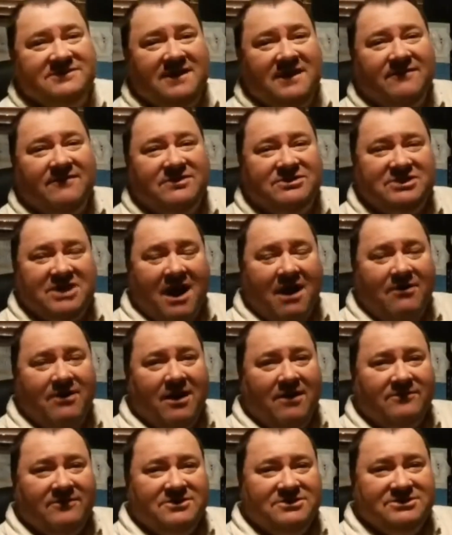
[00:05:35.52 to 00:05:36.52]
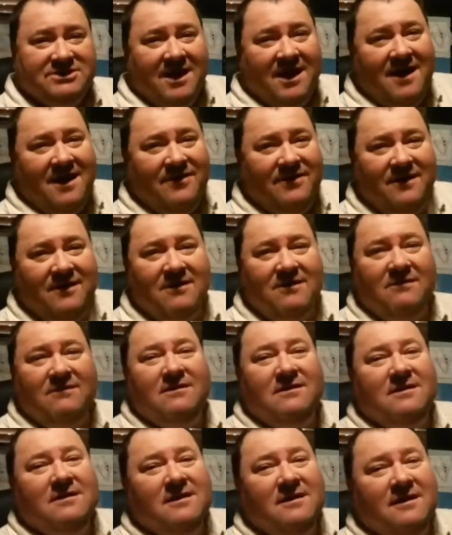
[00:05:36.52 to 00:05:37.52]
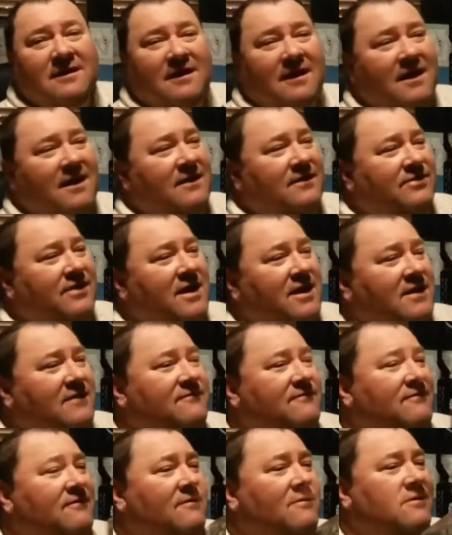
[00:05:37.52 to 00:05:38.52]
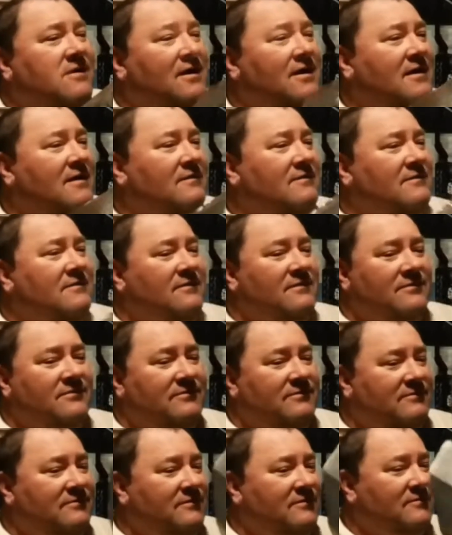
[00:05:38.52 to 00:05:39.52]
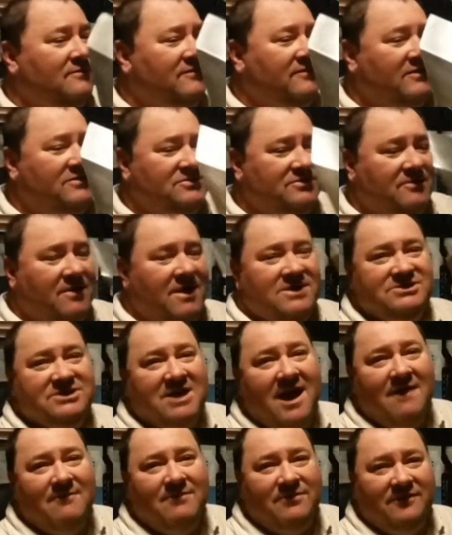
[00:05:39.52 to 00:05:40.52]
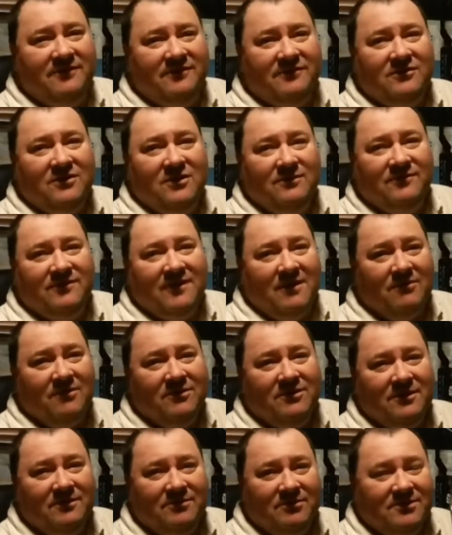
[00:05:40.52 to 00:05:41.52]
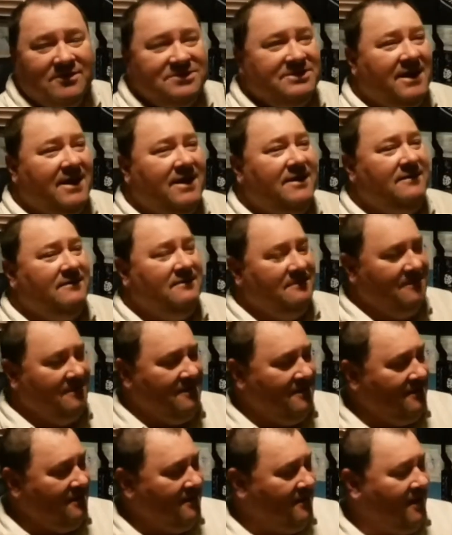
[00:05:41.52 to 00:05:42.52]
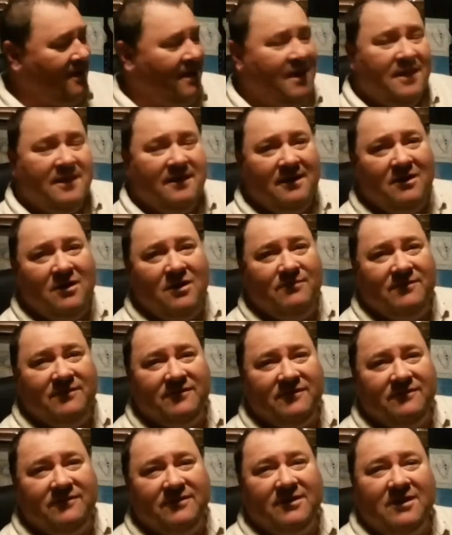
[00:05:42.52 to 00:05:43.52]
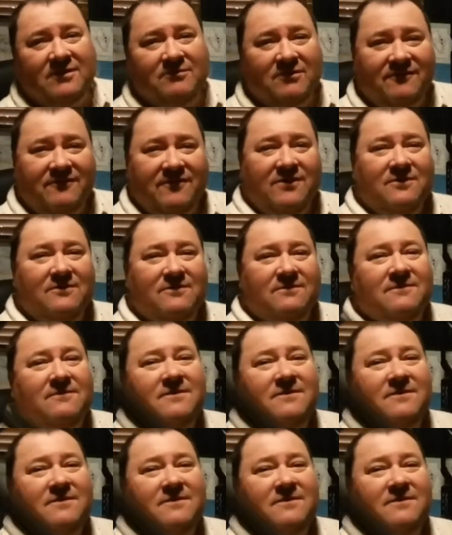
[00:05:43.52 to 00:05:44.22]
give a shout out to John there, and thank you for doing such a great job with these scoops. I really appreciate it, and I hope this is a good review.